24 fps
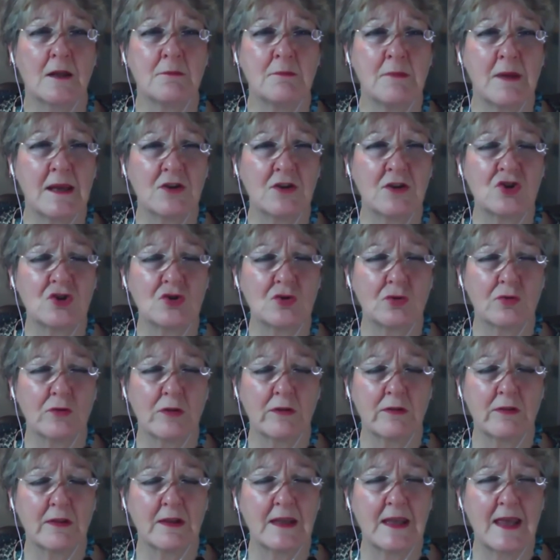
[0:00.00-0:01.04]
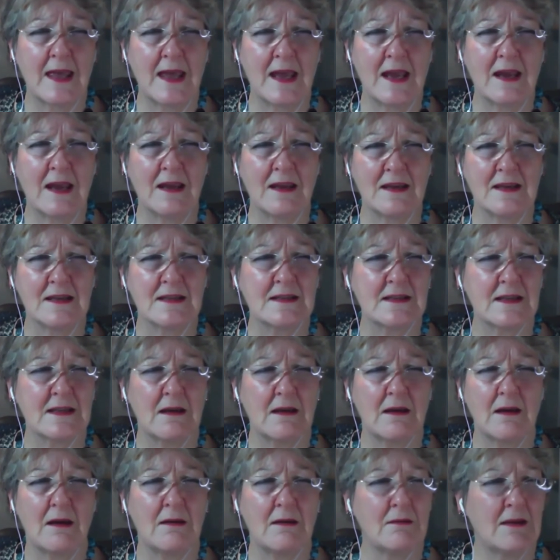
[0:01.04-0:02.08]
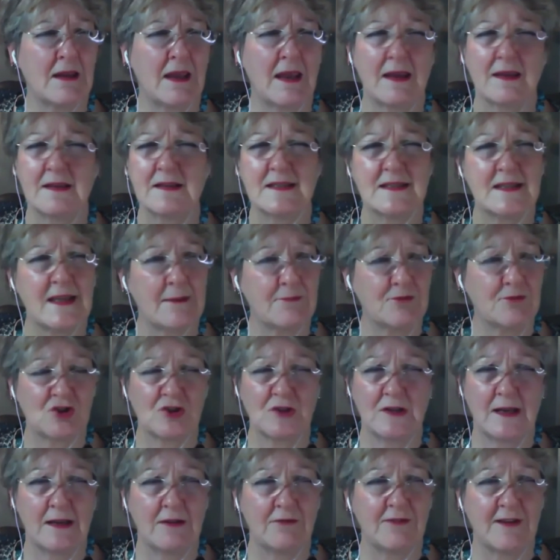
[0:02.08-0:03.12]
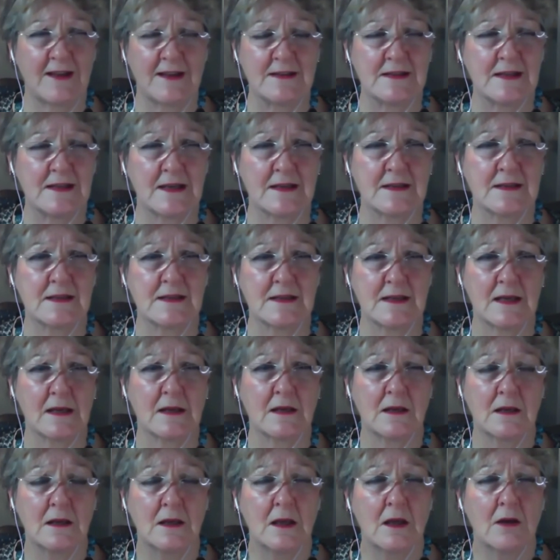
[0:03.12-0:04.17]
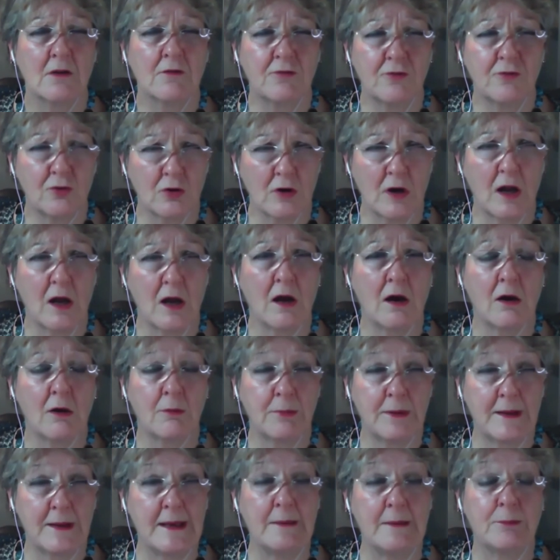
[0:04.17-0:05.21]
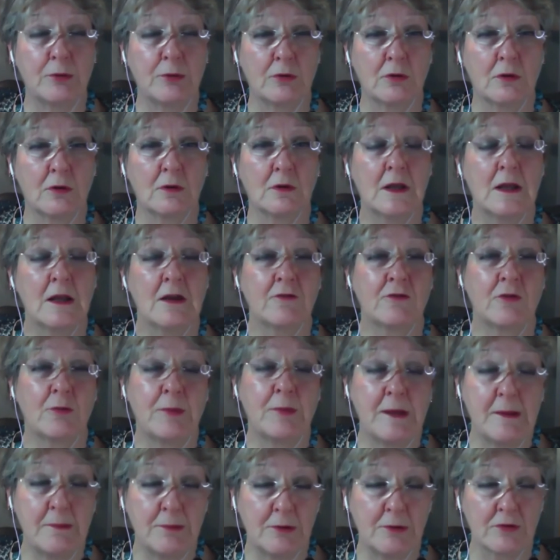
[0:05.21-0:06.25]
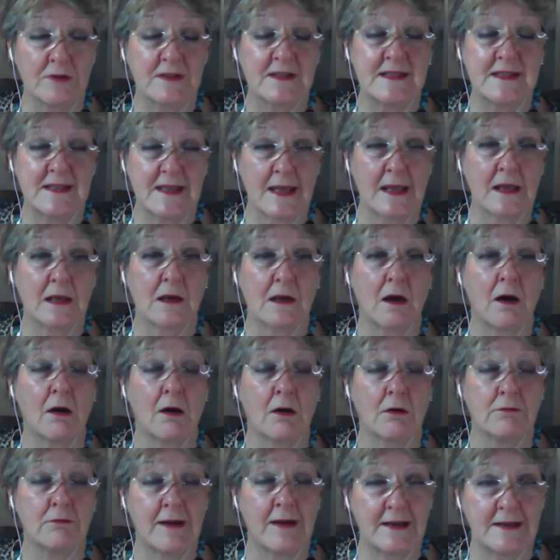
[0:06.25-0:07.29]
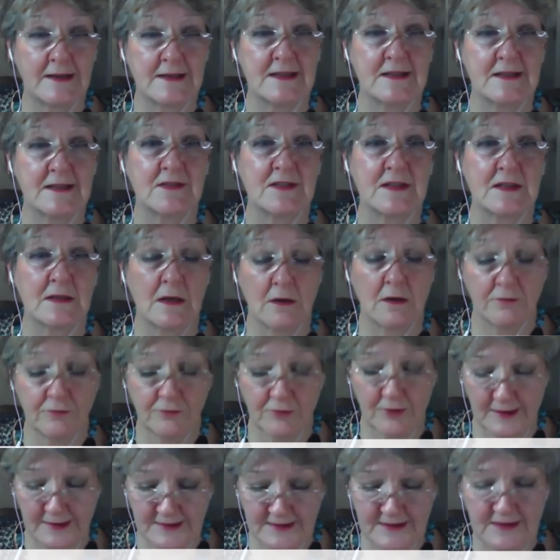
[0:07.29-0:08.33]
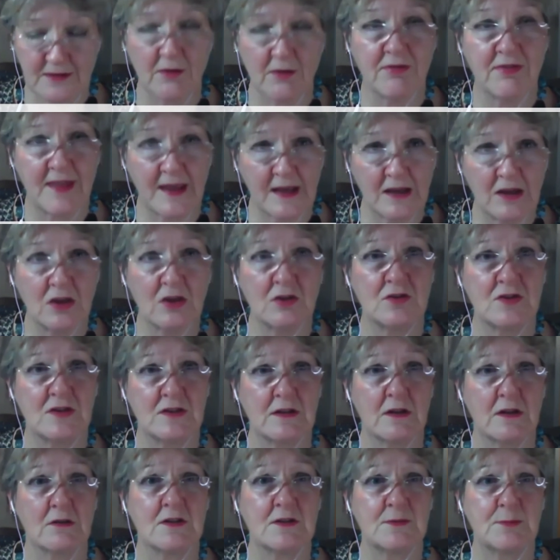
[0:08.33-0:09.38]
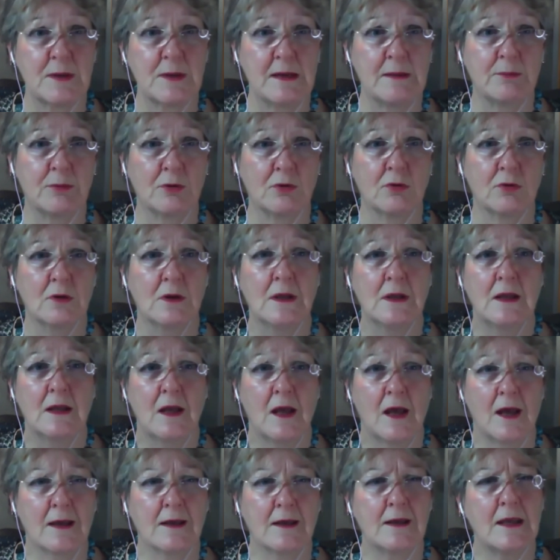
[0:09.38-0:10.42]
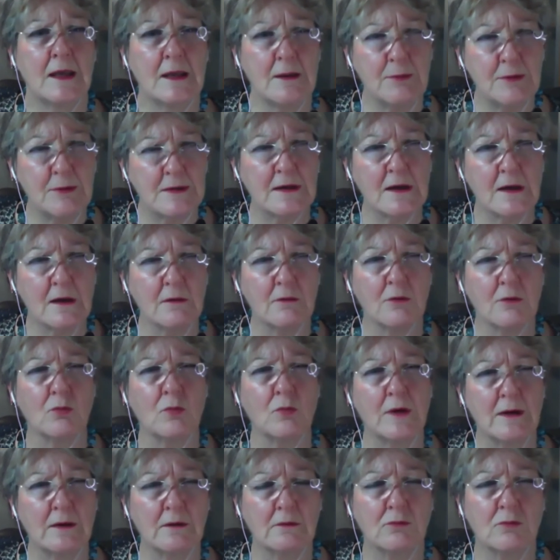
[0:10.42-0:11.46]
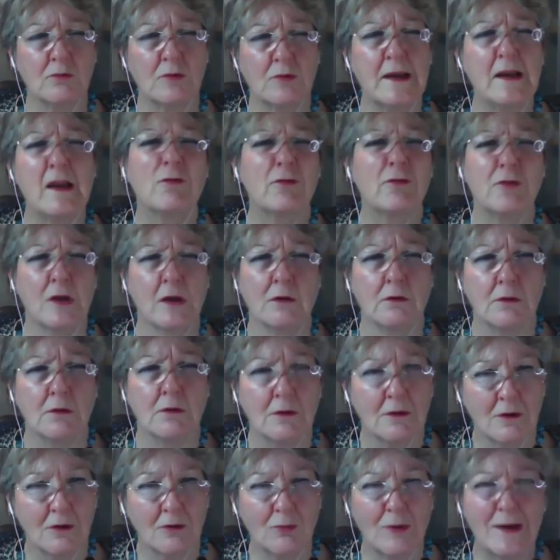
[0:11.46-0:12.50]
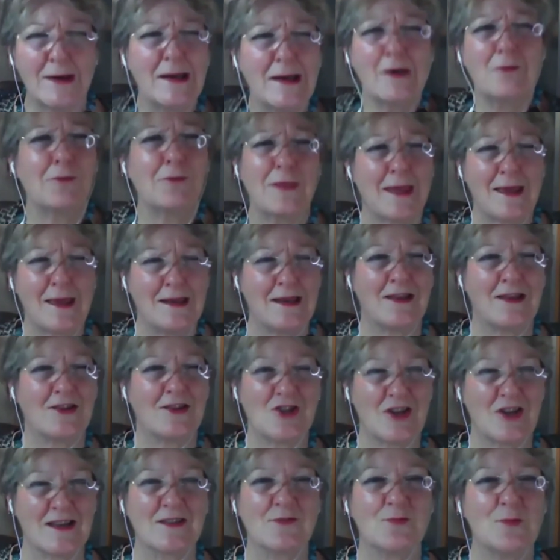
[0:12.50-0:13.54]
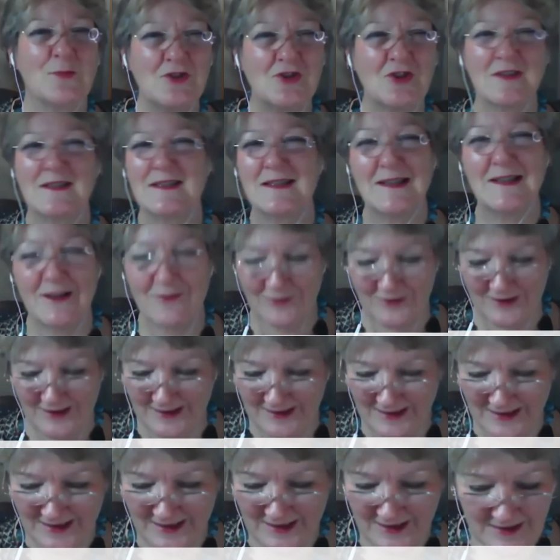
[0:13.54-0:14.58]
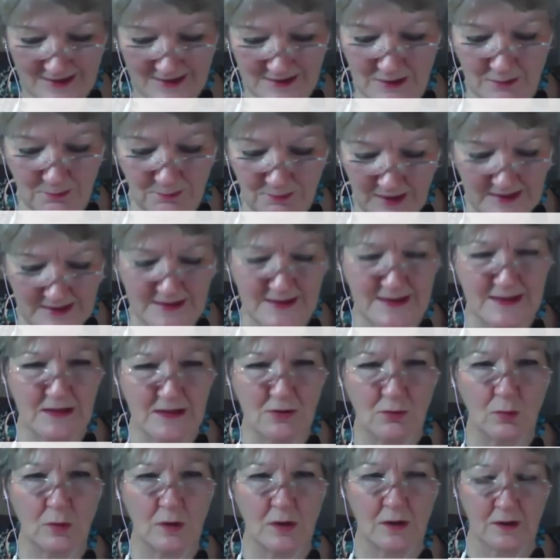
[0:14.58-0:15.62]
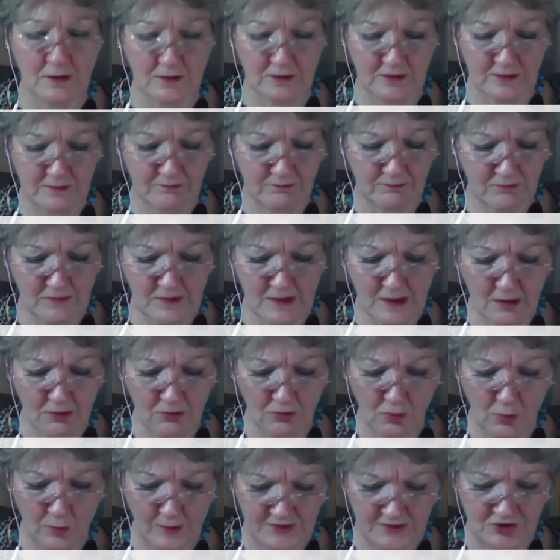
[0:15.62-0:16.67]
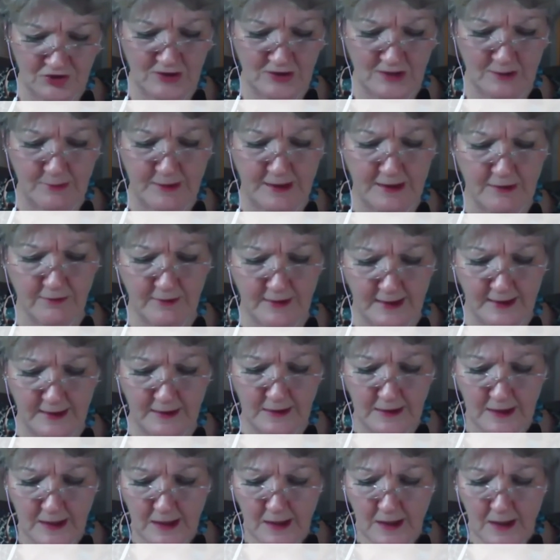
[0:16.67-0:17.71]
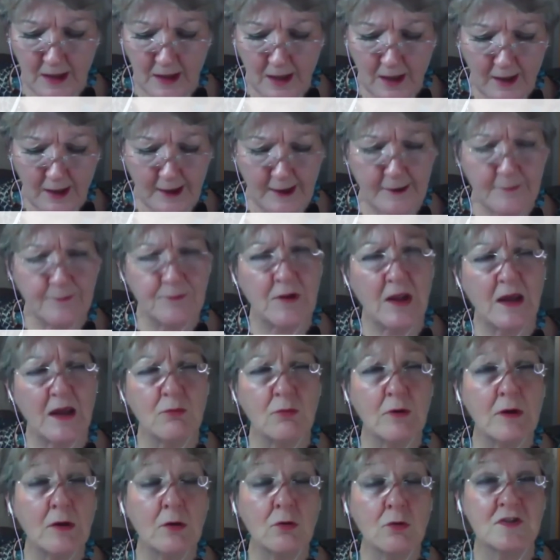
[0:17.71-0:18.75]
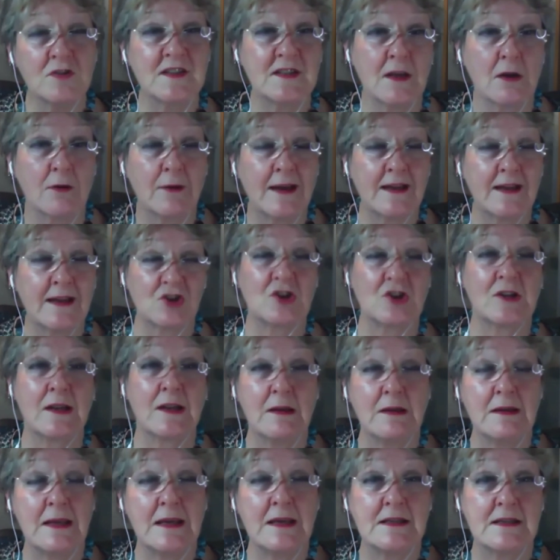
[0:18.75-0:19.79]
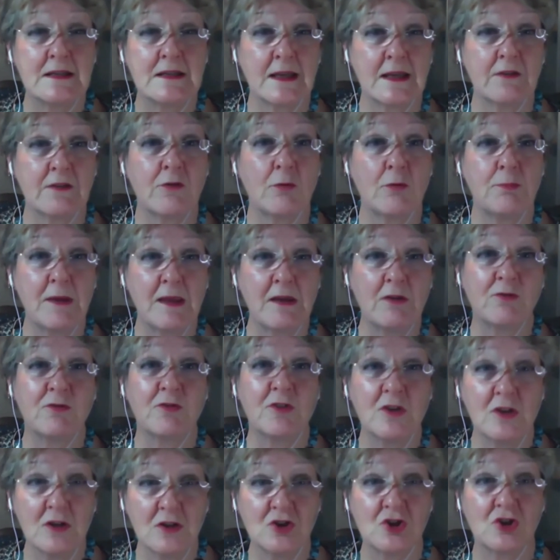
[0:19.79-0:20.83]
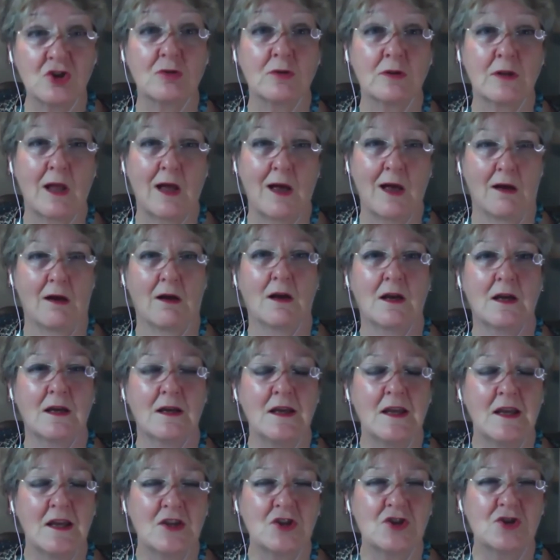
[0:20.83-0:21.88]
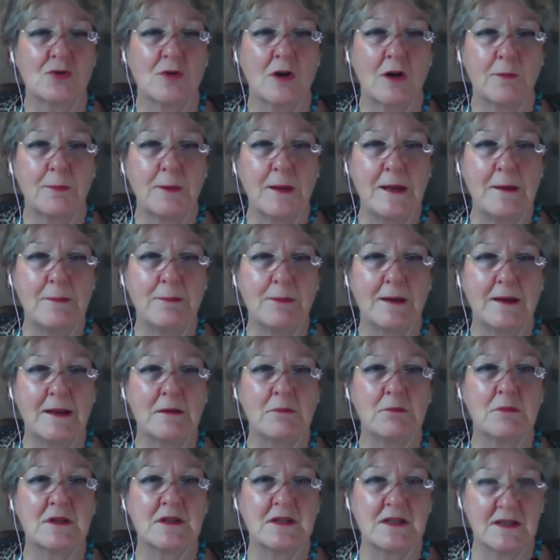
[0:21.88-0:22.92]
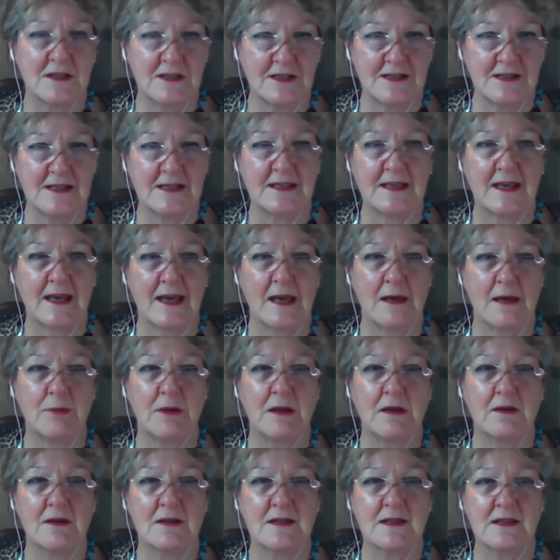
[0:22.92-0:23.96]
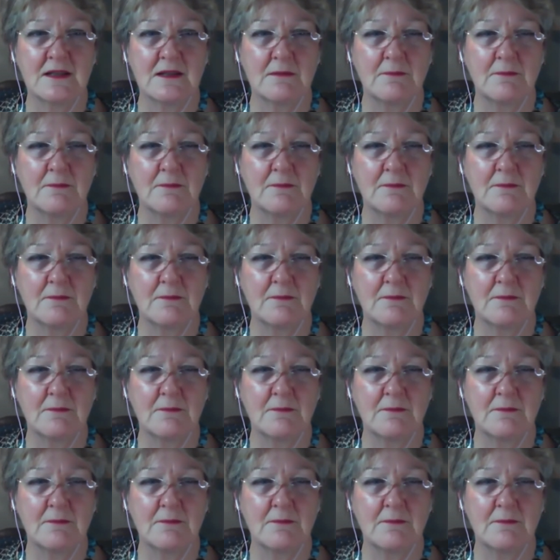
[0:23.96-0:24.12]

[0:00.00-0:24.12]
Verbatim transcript: make sure that the care is exceptionally fantastic for our people, for people who are sick, our relatives and our friends. So thank you to those people and keep it up. And we we we love you. We love the NHS. We just love it. It's the best in the world. No question about that. Um, and we also actually need to give a big virtual hug to our people in maternity care because